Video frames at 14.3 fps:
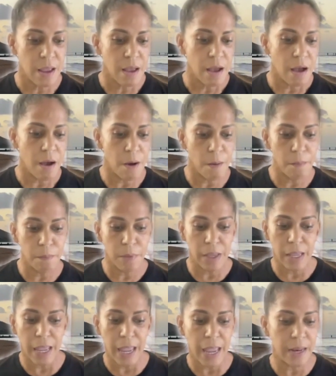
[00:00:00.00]

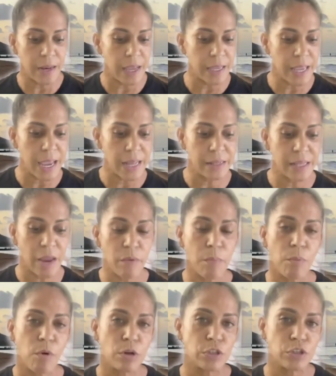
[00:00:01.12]
And again, they
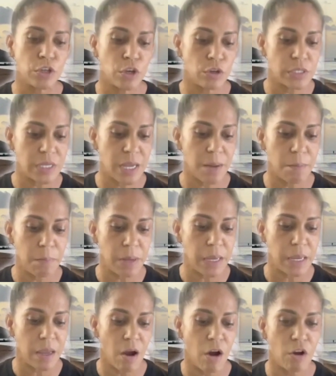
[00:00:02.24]
report to your
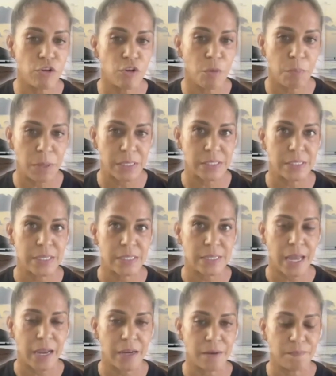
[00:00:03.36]
DNB on your business
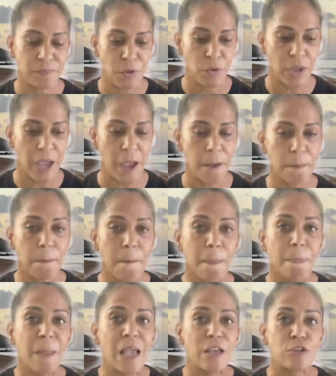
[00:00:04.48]
side, okay?
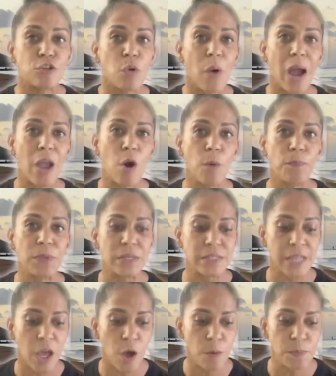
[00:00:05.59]
So I hope this
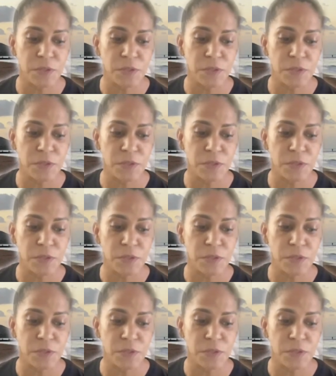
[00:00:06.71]
helps.